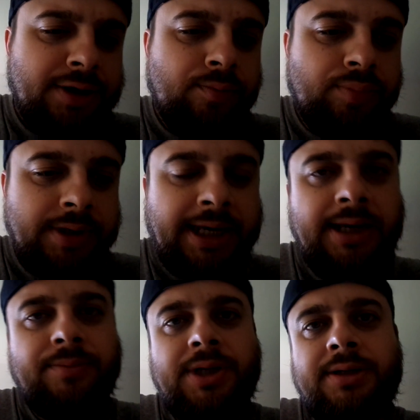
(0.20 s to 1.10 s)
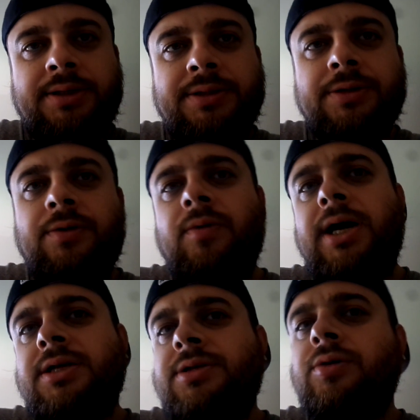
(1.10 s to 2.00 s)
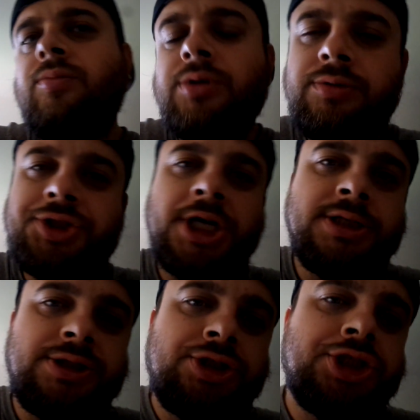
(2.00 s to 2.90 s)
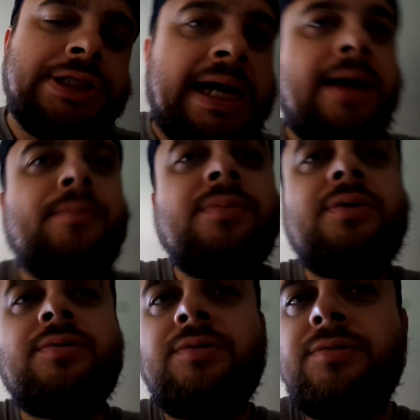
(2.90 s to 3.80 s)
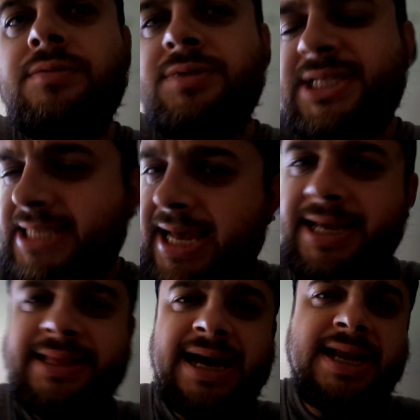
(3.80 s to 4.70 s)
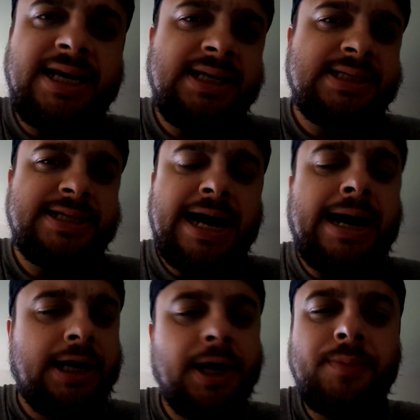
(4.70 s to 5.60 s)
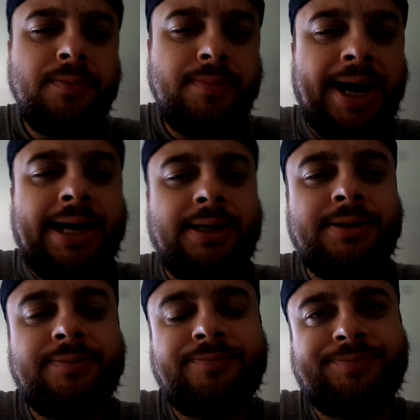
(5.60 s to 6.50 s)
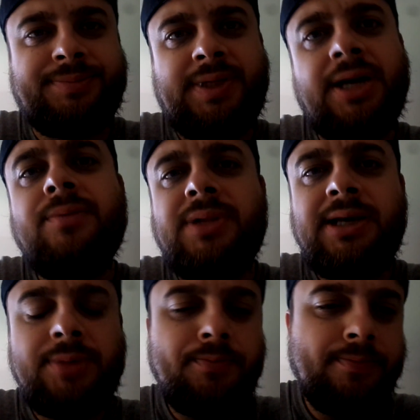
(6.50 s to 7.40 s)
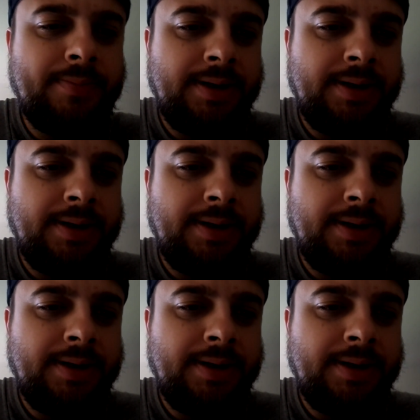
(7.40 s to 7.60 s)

you blame the Toronto Blue Jays GM who said that he's not coming back? Can you blame him?